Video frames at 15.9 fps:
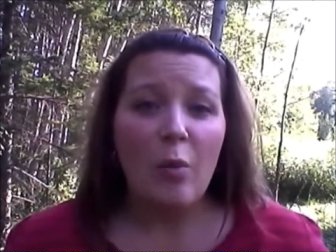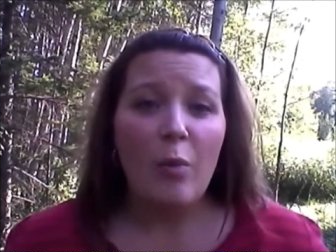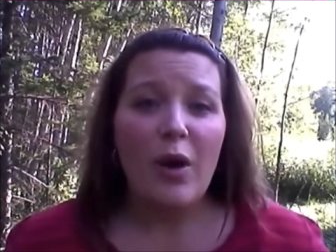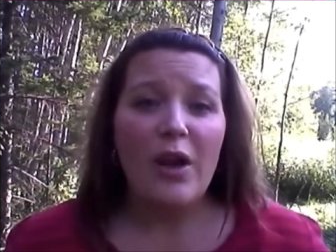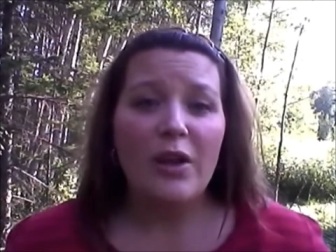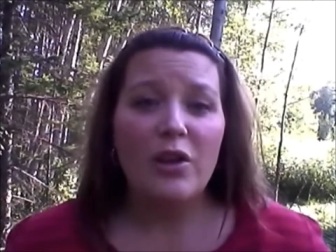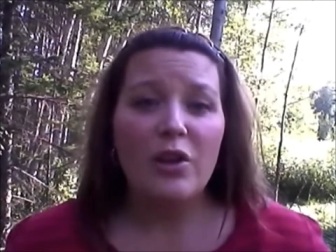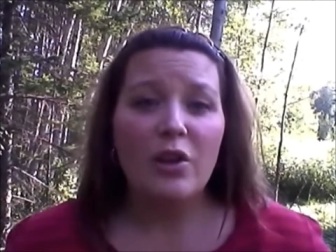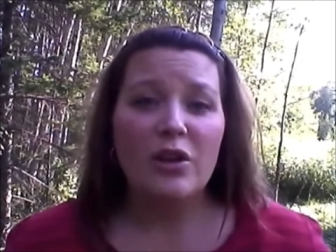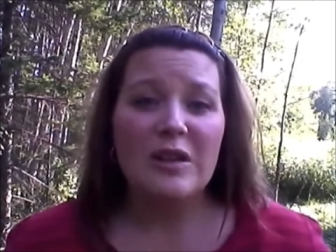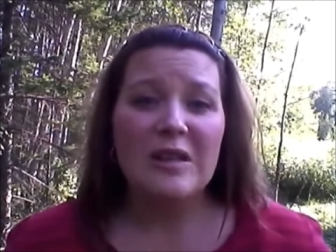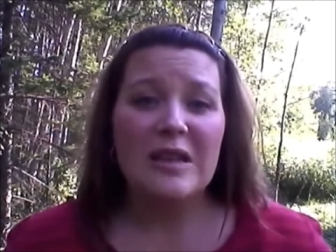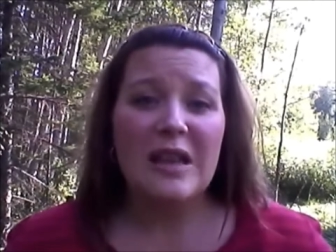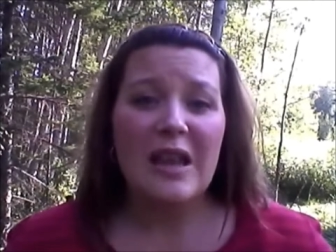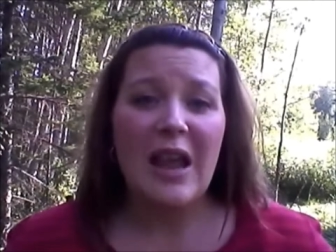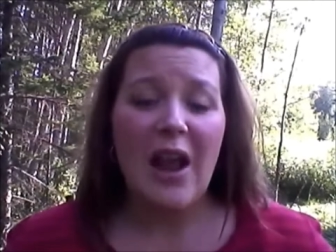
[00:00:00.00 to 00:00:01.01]
but you're
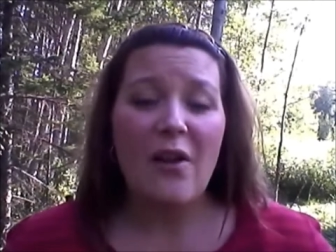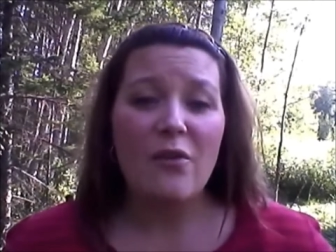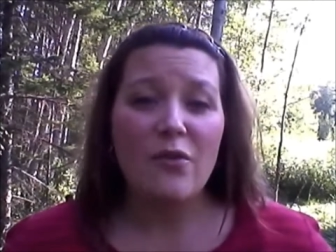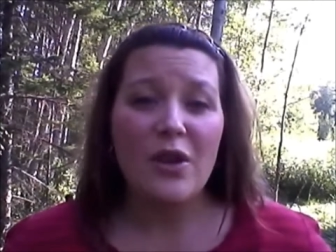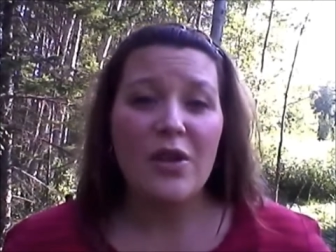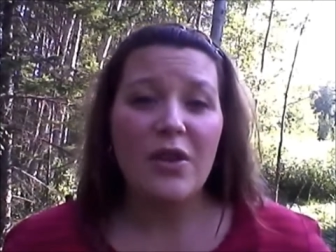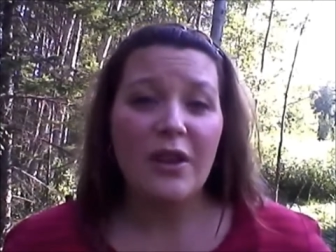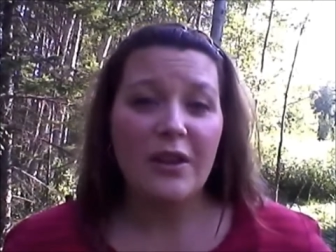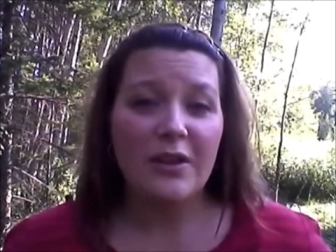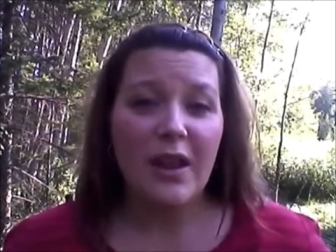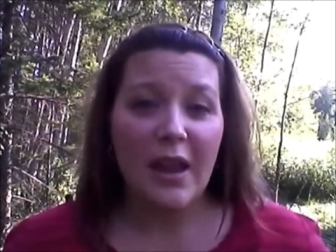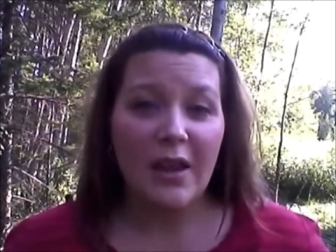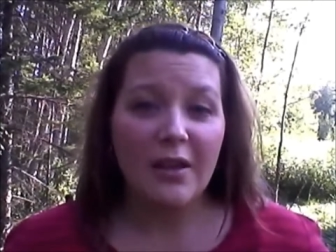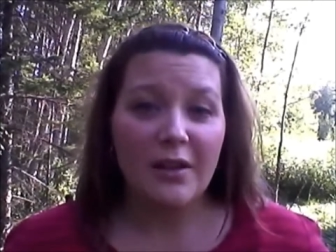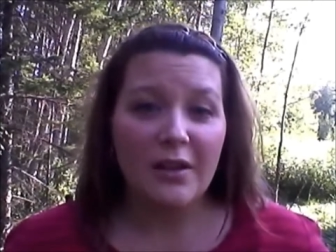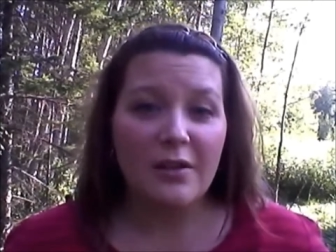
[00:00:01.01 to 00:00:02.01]
seeing everything
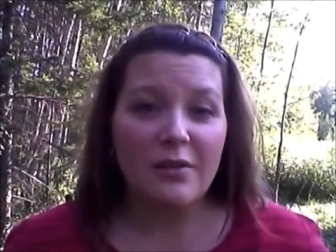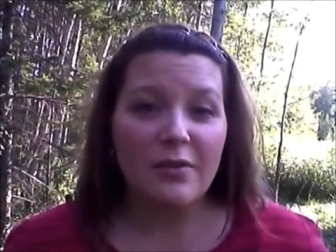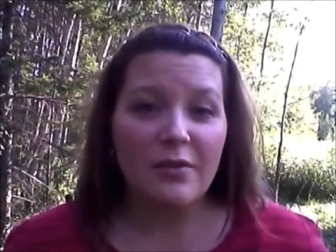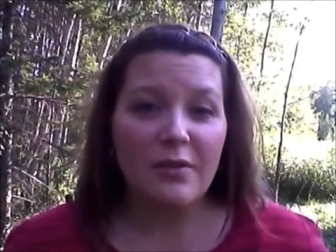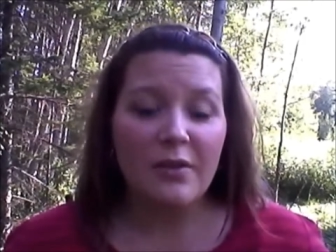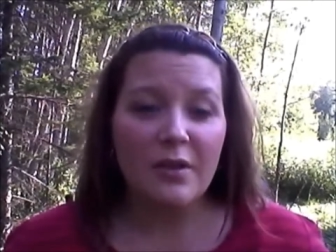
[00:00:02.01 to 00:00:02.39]
negative